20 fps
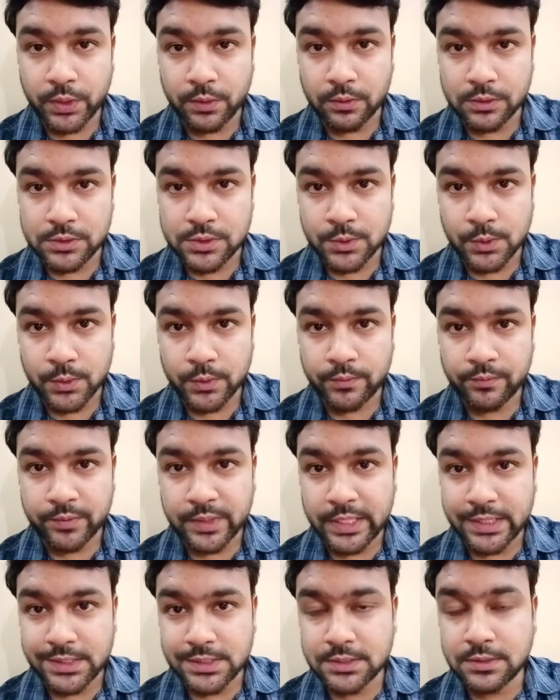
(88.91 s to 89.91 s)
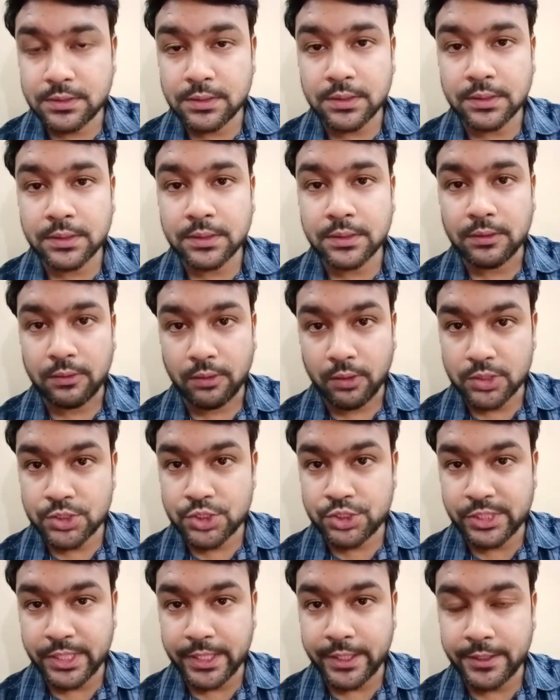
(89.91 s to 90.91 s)
also, that is The Lost
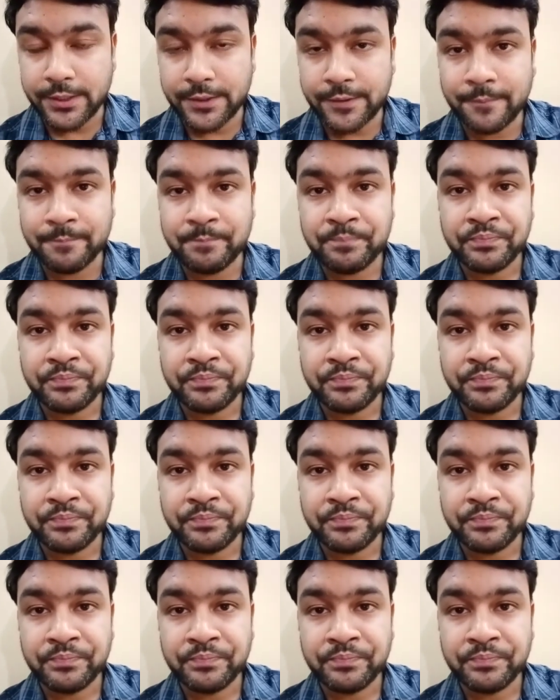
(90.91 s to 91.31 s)
Child,